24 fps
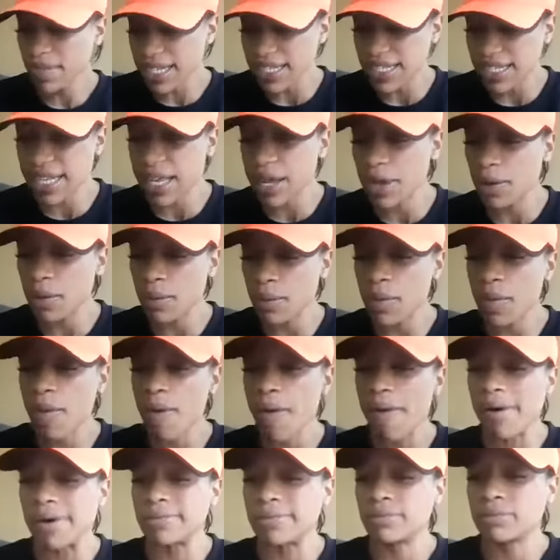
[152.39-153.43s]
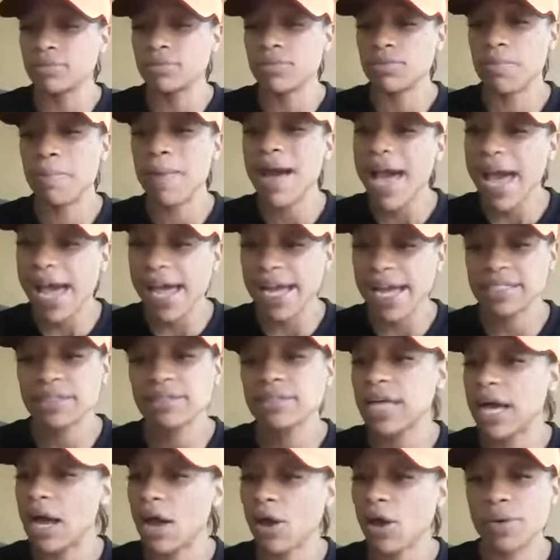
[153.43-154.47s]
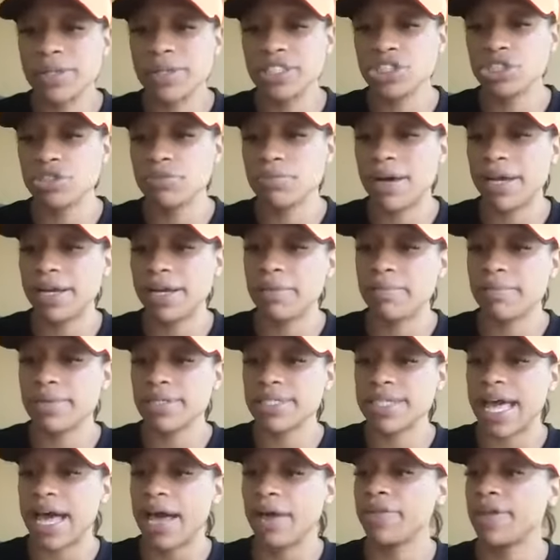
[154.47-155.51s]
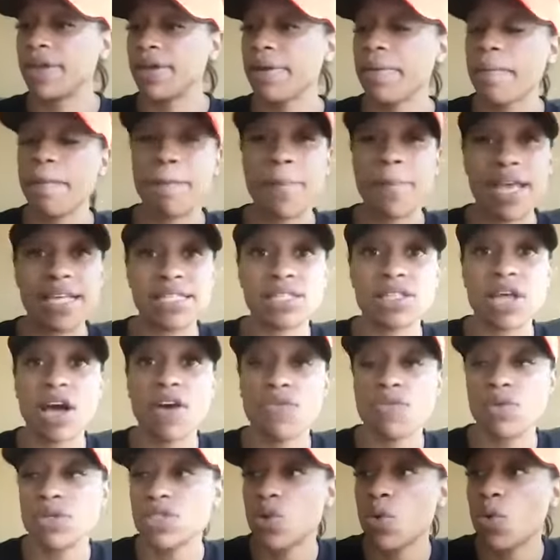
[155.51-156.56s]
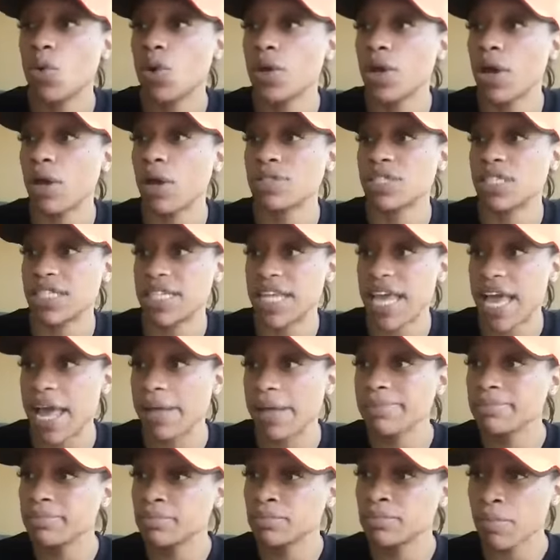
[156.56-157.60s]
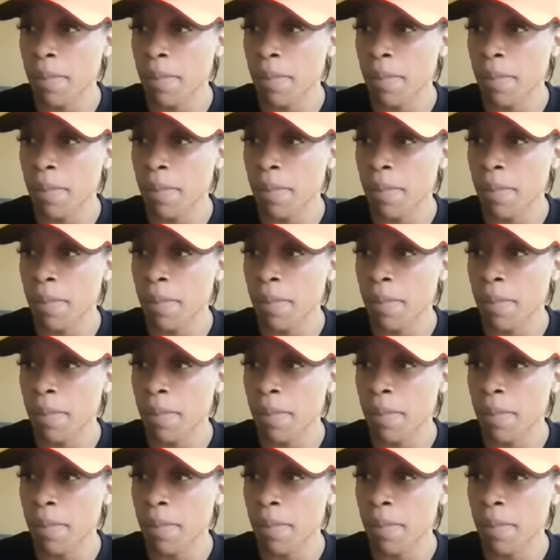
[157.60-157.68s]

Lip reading: So mine, I'm going to shoot my numbers out there based off what's going on today.